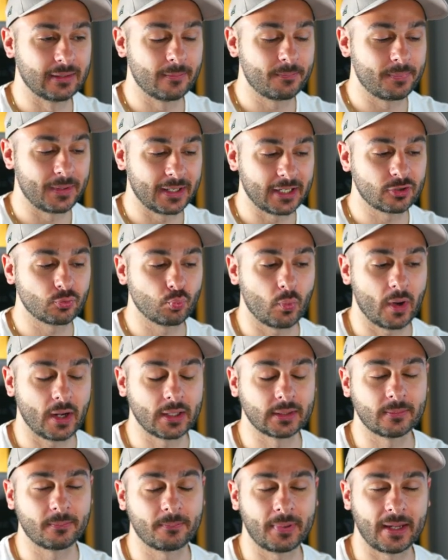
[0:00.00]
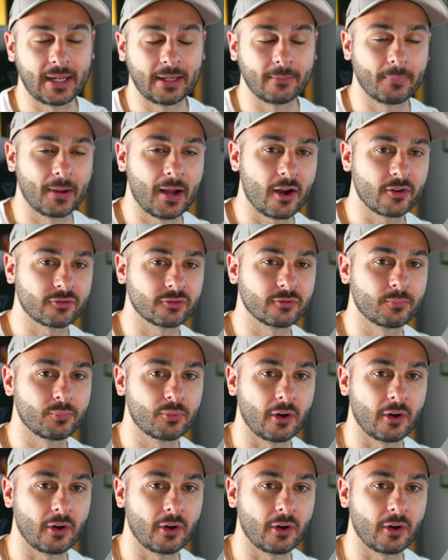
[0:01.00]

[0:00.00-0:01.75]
and the biggest one being partial